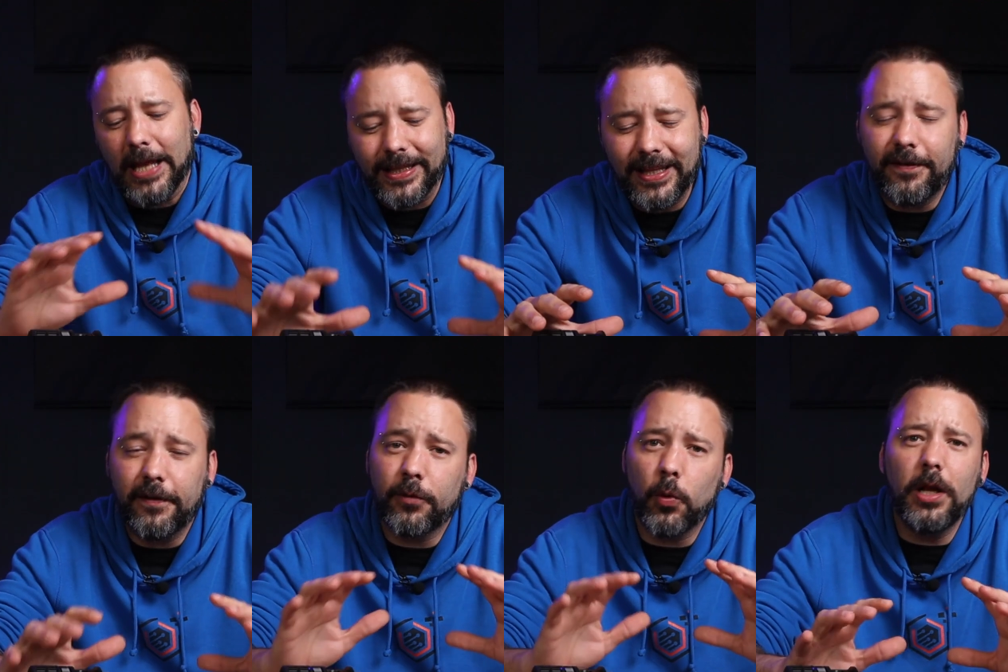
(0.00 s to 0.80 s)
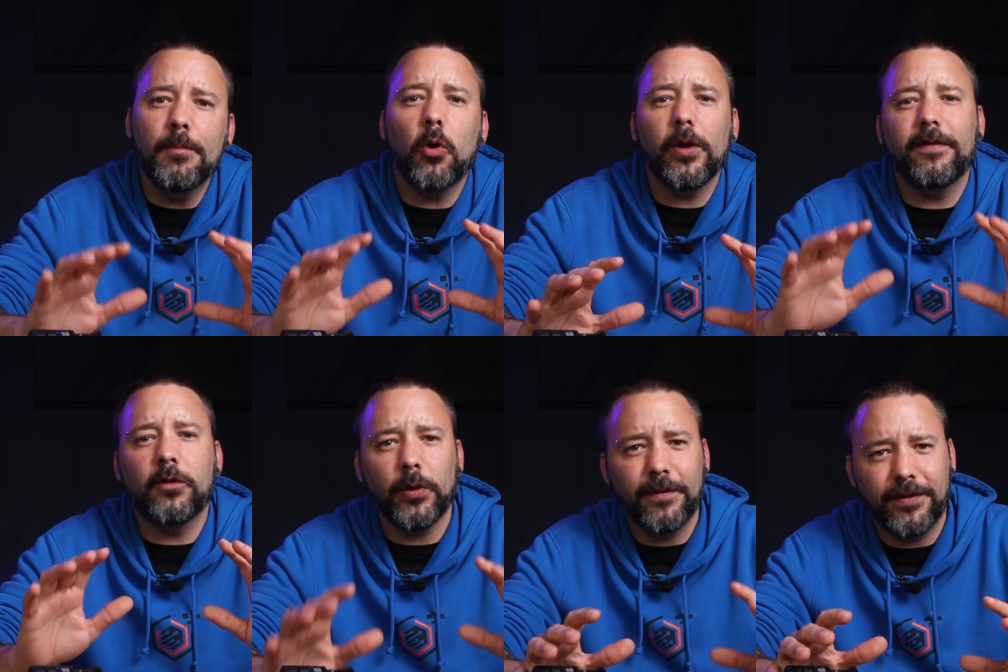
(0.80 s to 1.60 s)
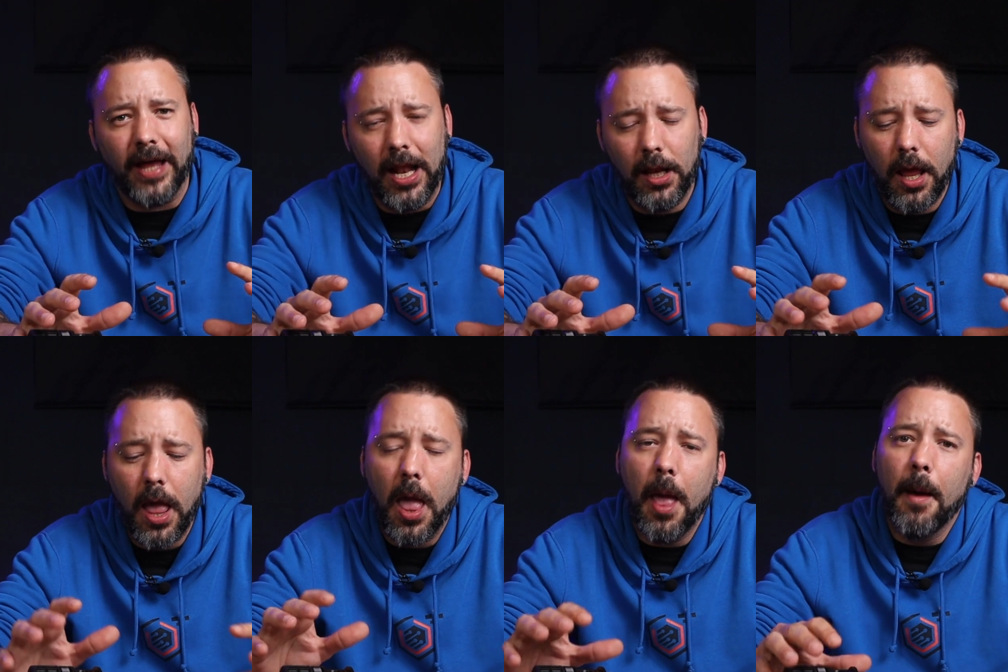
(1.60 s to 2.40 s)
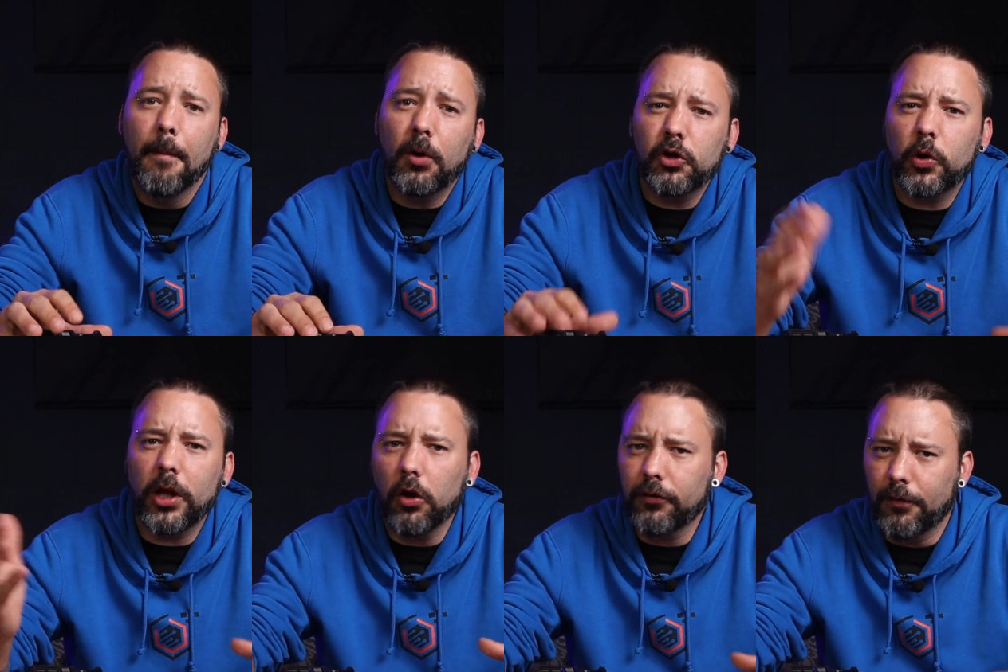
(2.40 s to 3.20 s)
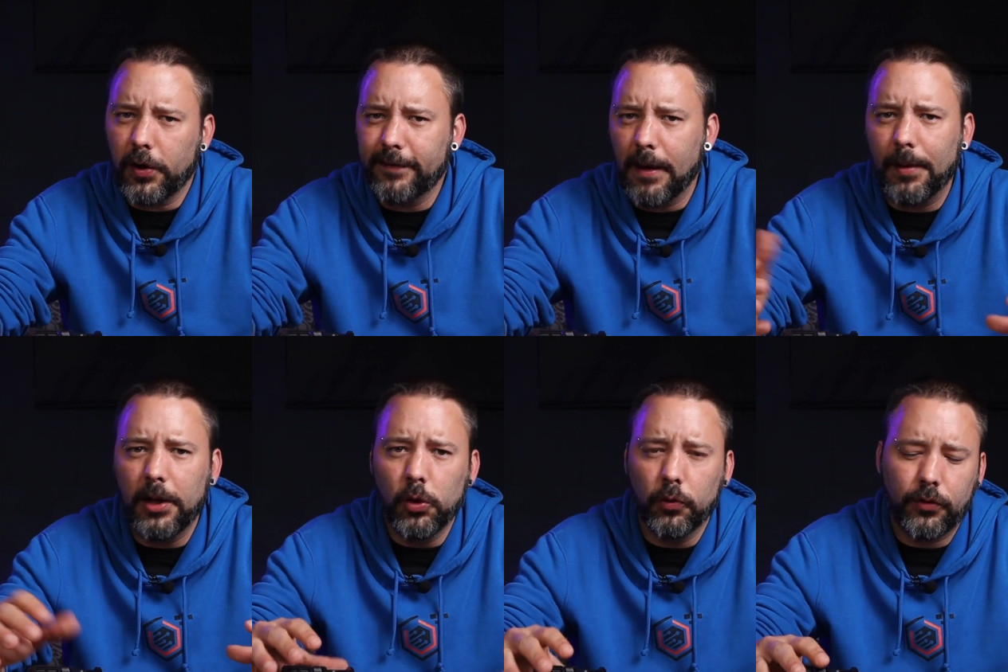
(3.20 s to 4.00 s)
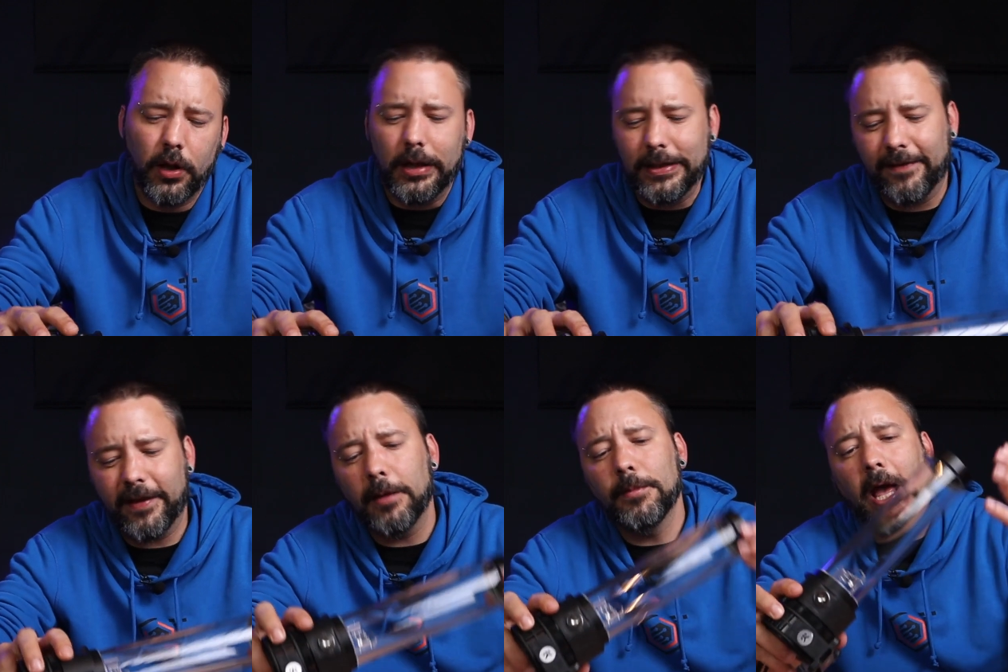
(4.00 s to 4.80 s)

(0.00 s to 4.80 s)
Like this is really more easy to install, but you can also, for example, use the same